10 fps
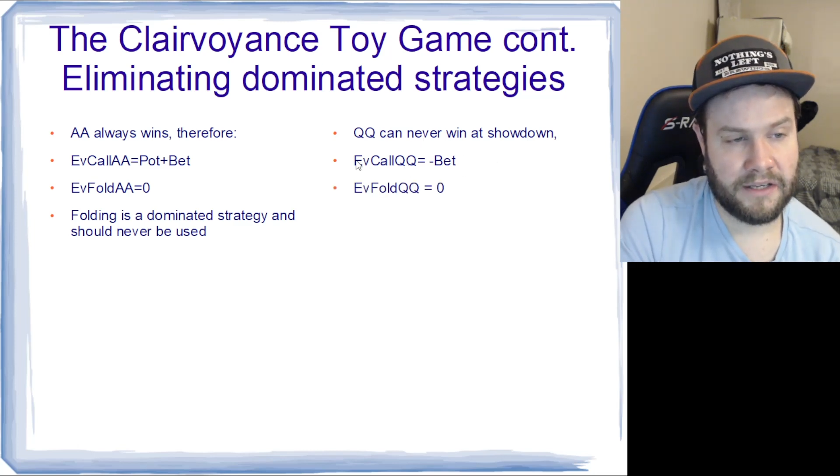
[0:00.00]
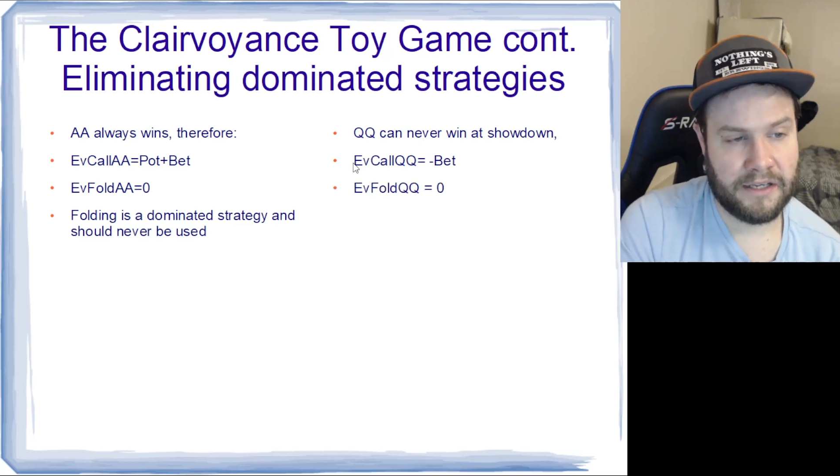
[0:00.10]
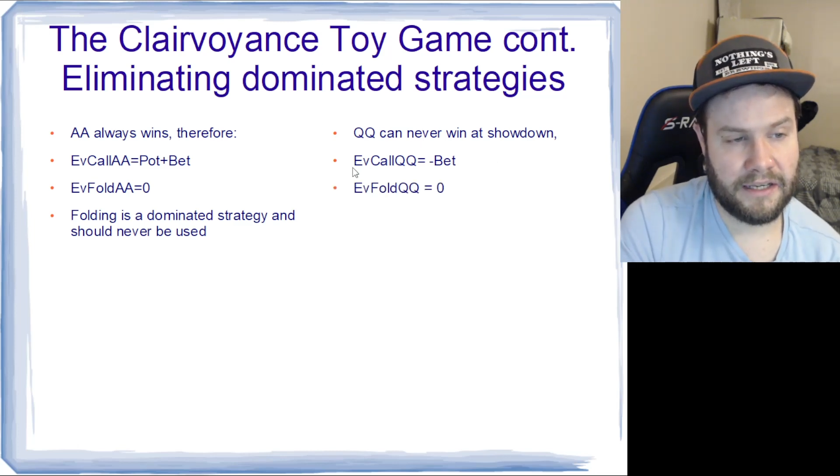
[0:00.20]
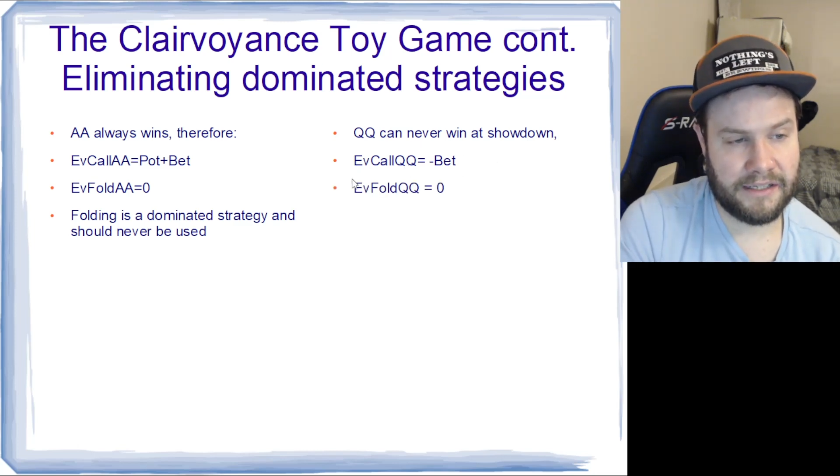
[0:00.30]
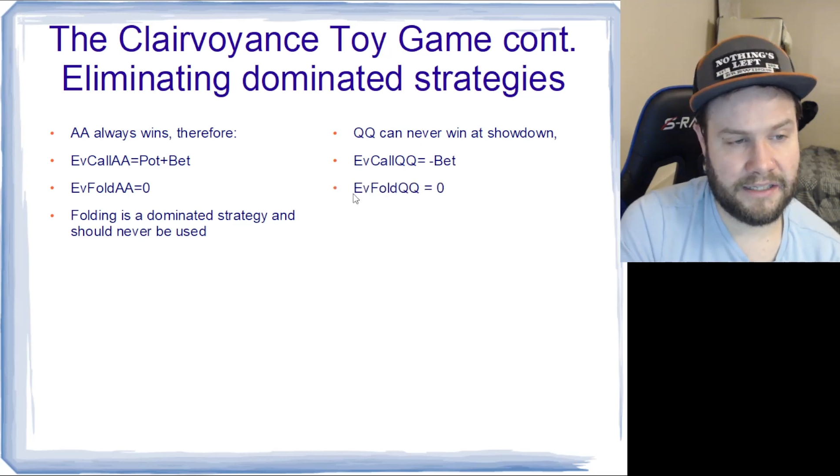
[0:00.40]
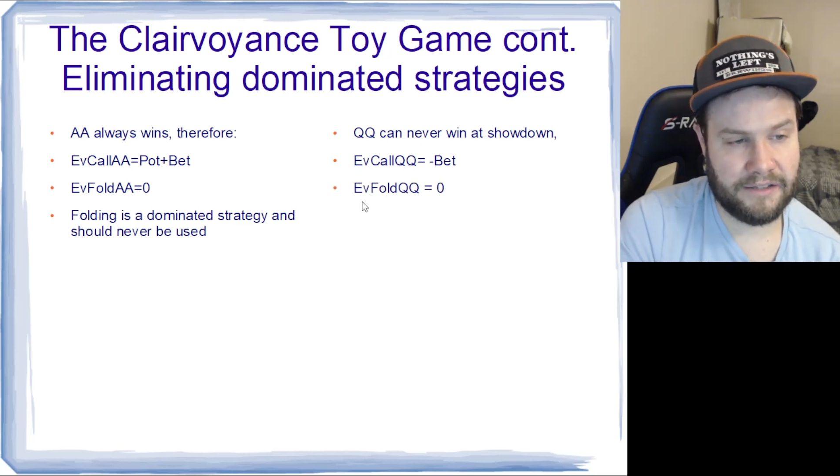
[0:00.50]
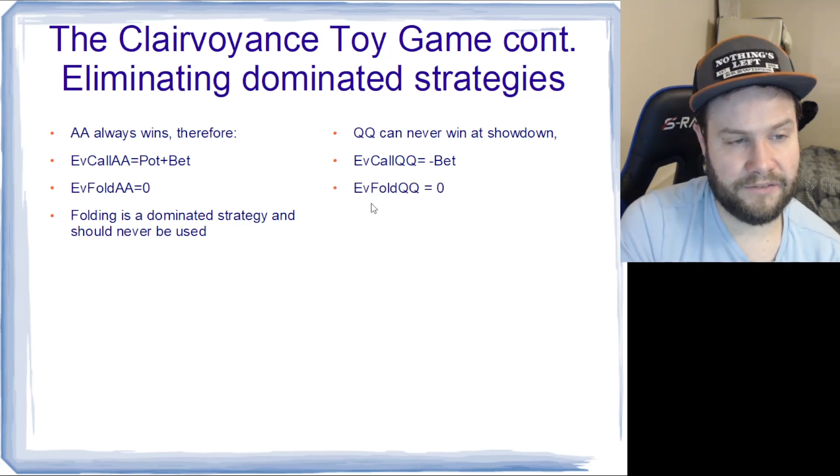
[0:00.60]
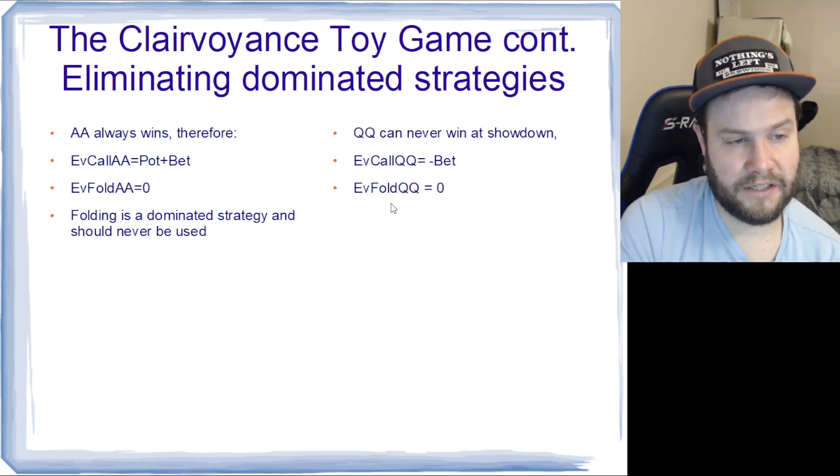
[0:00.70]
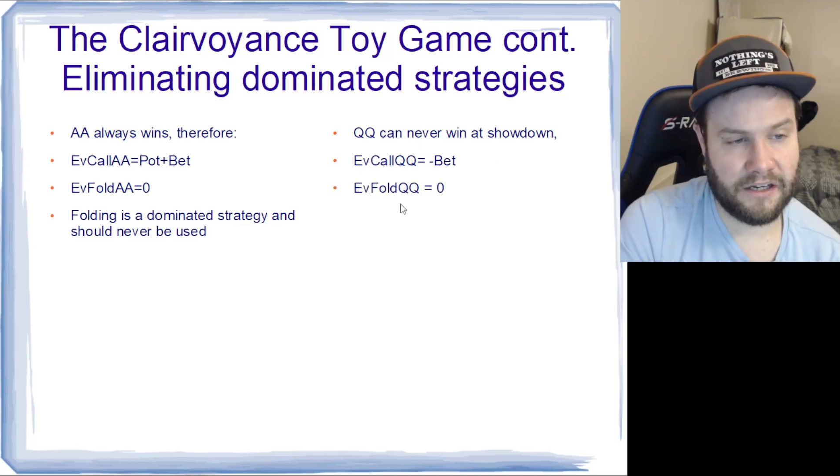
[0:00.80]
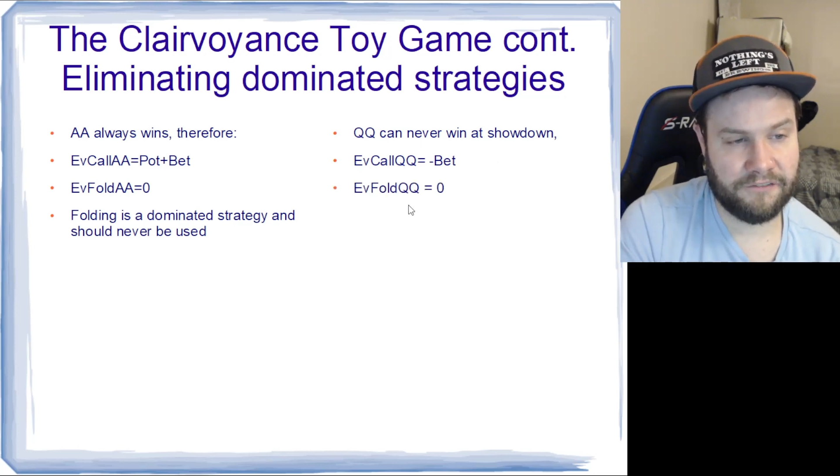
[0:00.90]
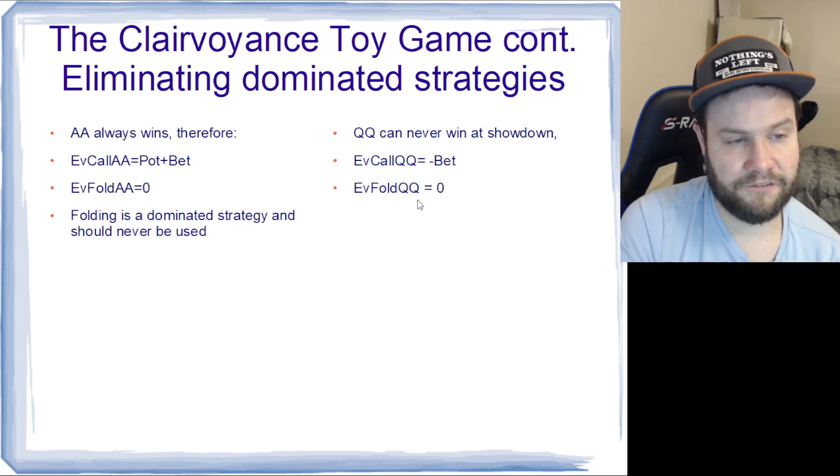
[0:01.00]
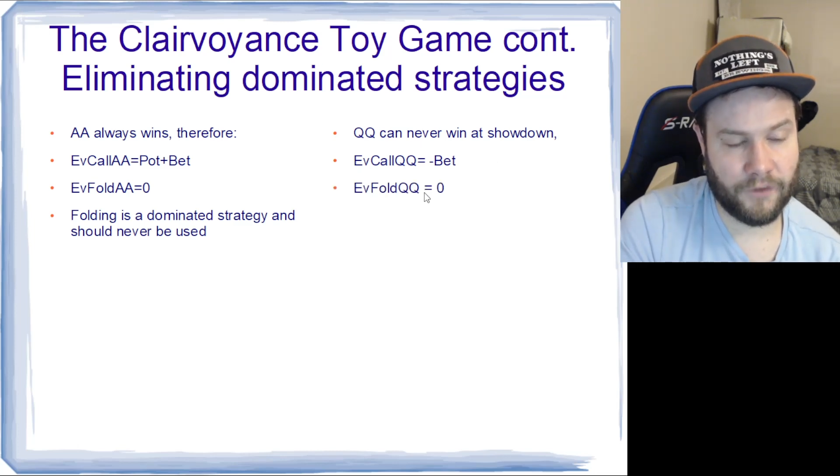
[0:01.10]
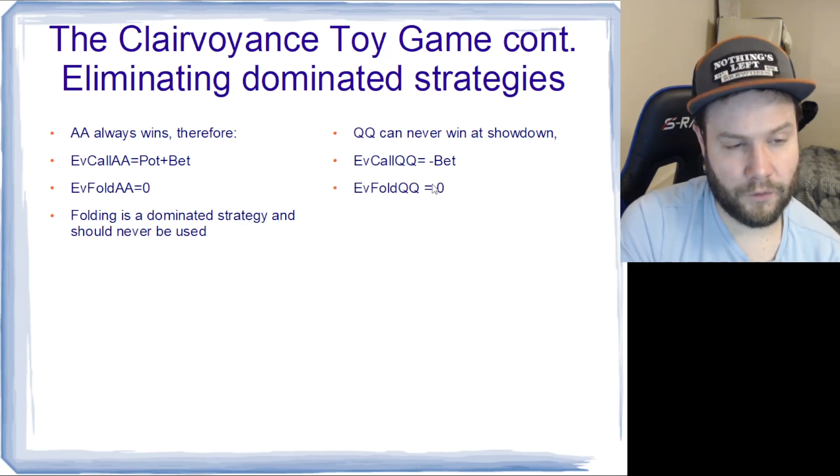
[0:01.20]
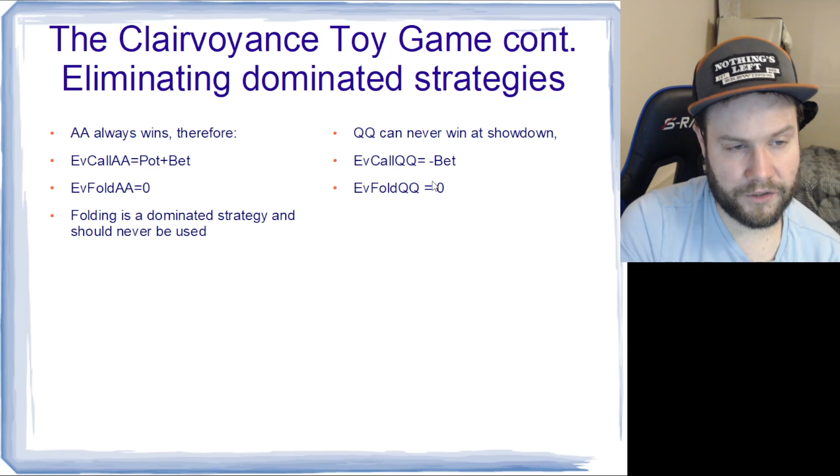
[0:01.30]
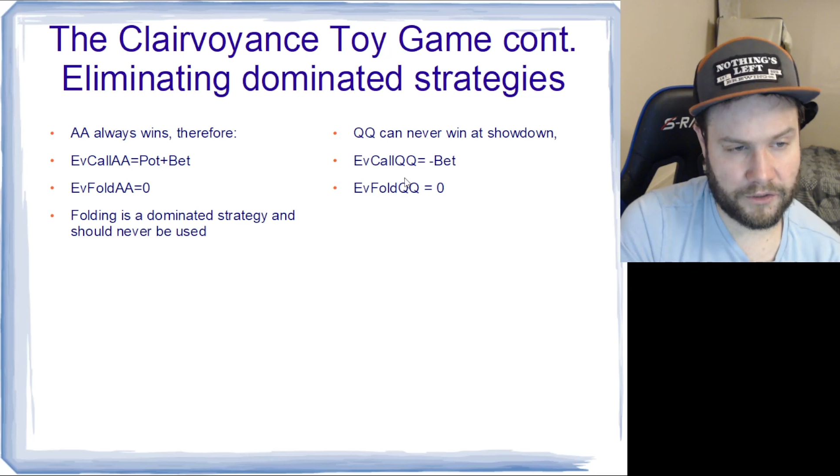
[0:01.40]
And EV of
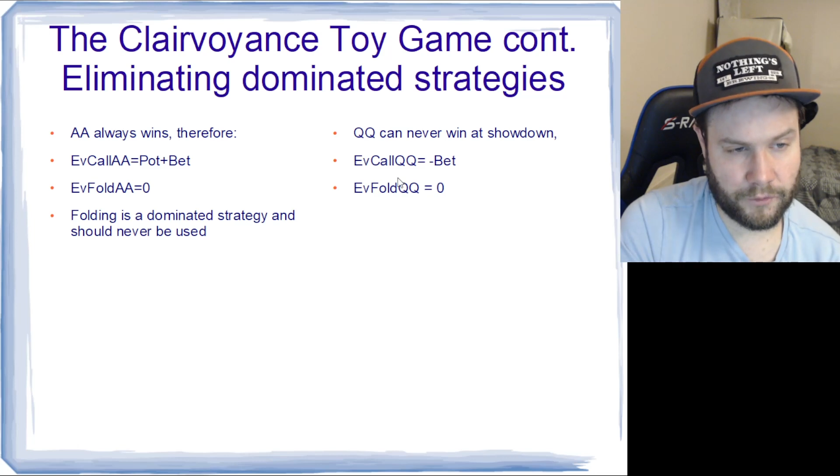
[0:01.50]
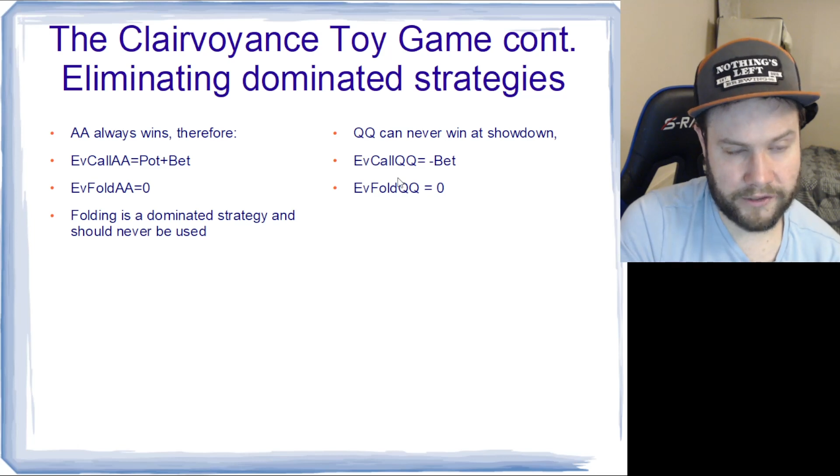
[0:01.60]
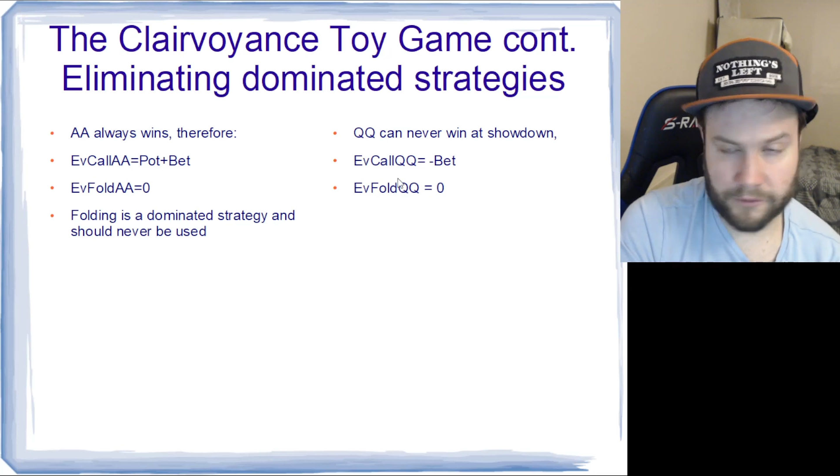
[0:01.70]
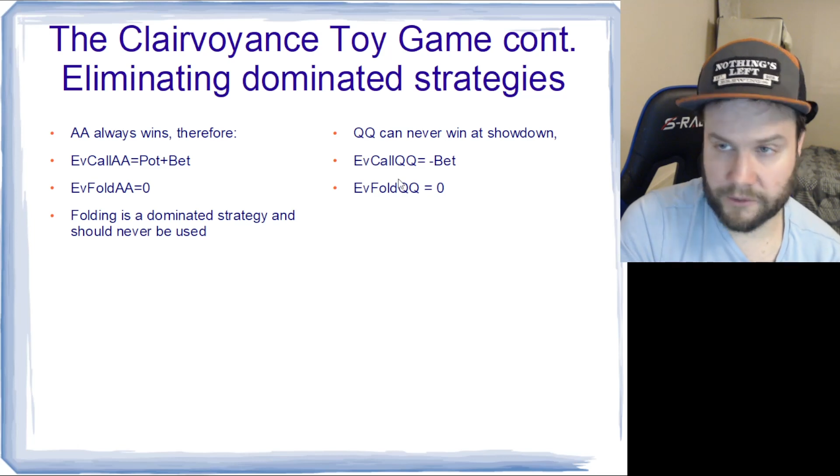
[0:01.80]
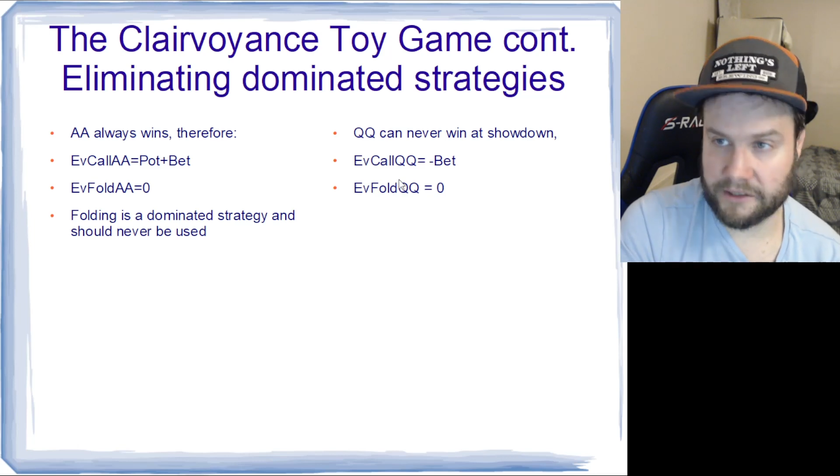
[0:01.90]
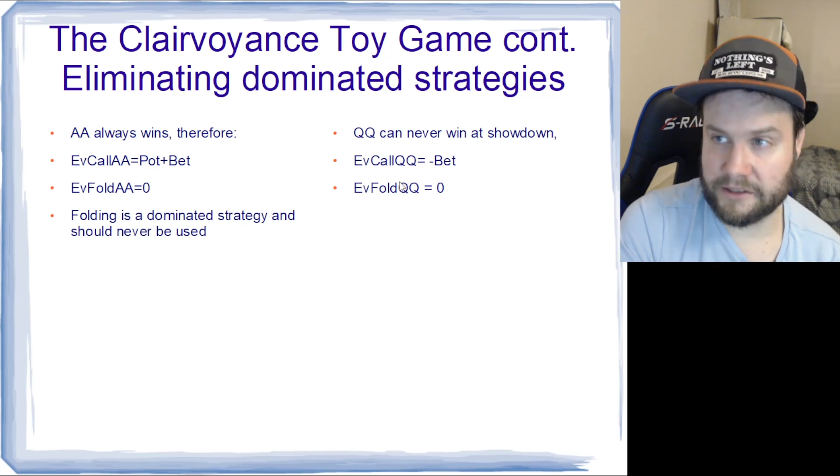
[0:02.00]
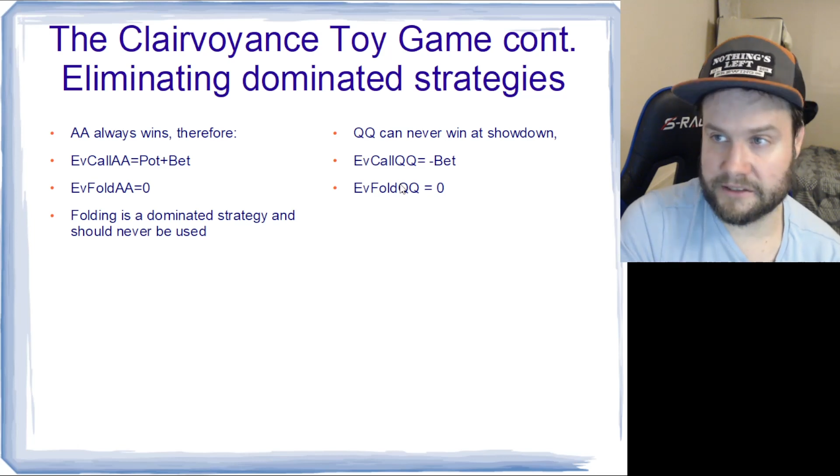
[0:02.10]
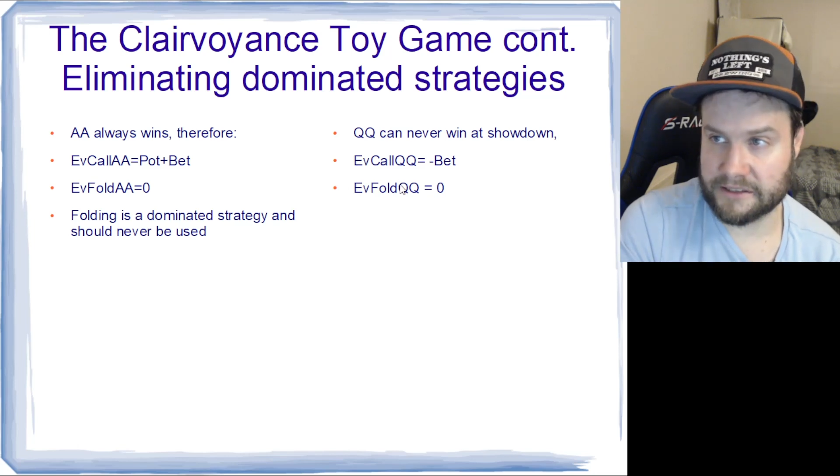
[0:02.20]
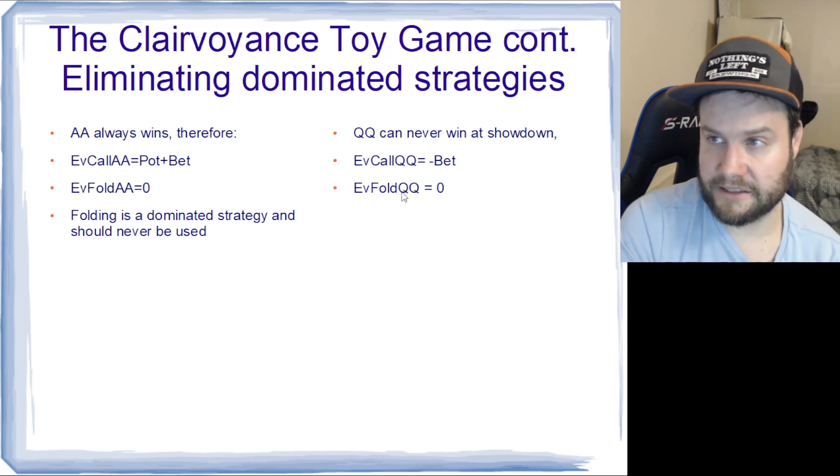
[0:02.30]
folding queen is,